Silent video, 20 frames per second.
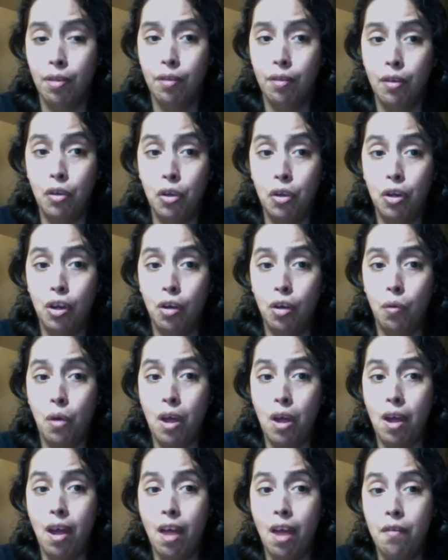You know,
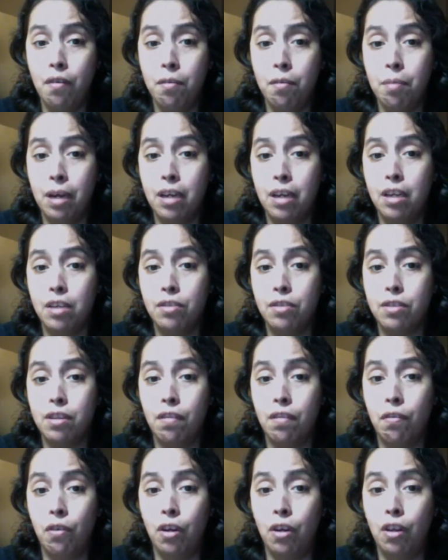everybody is
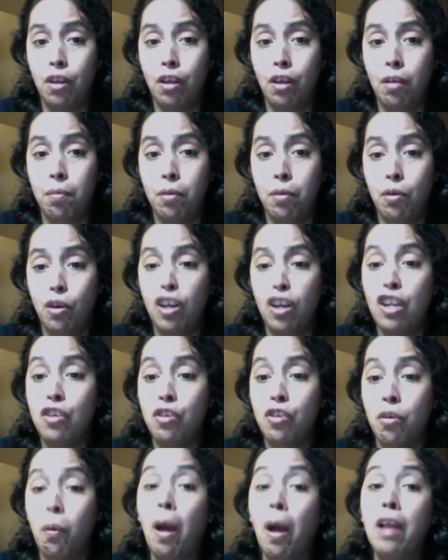different in the community
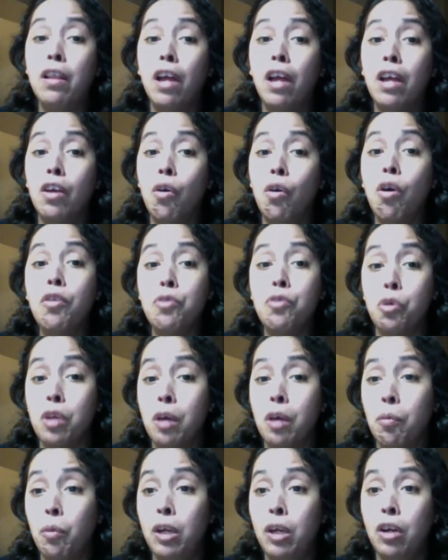too. I like also
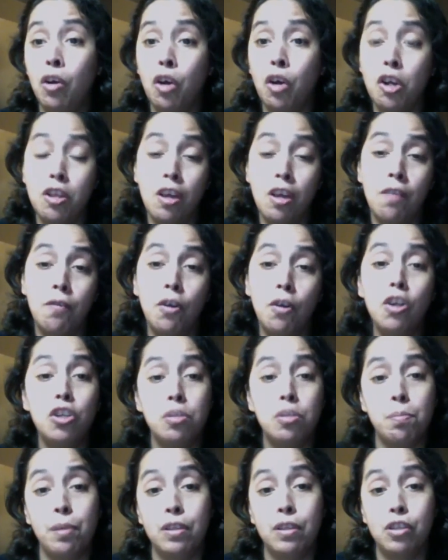that we are a
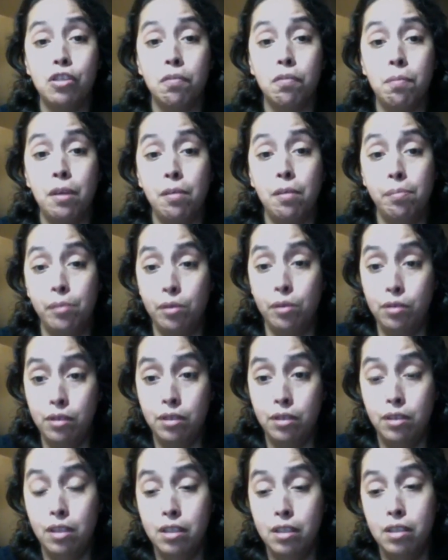diverse bunch of people.
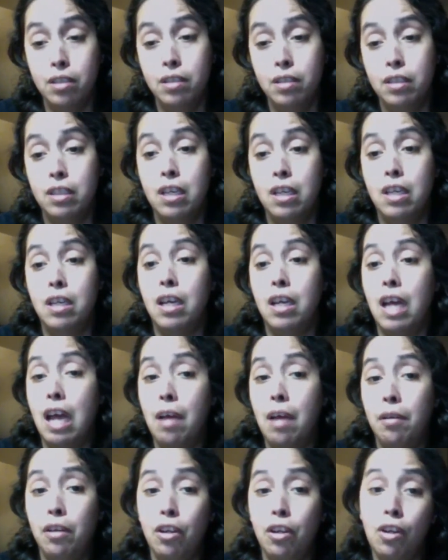
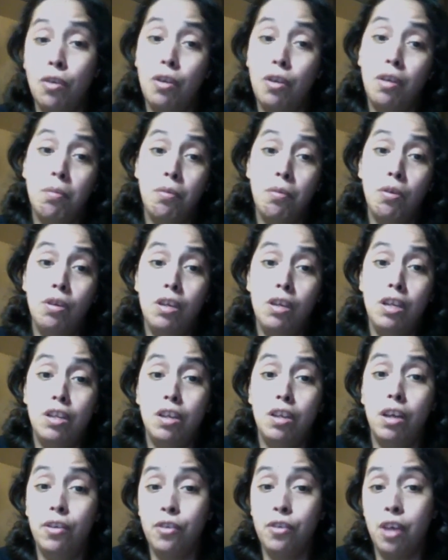You know, the community
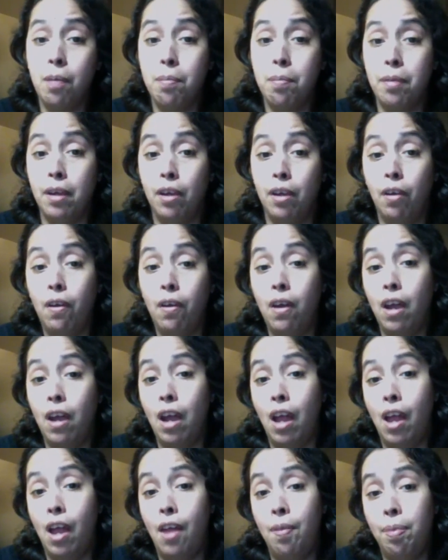does get bigger,
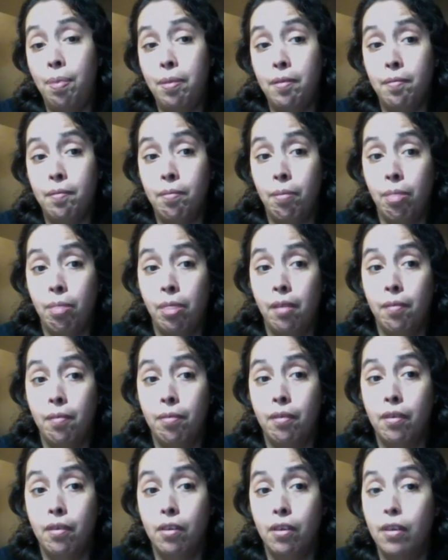and
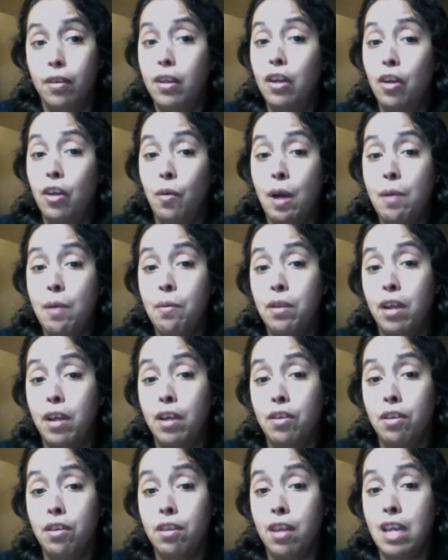you know, I would
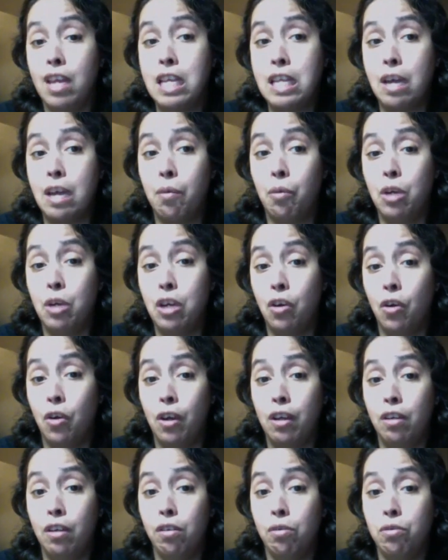like to think that we are
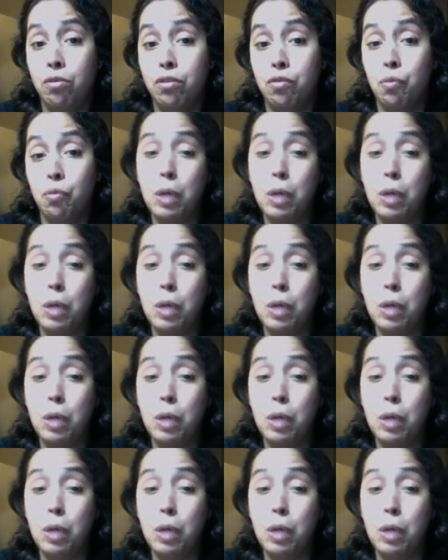inclusive.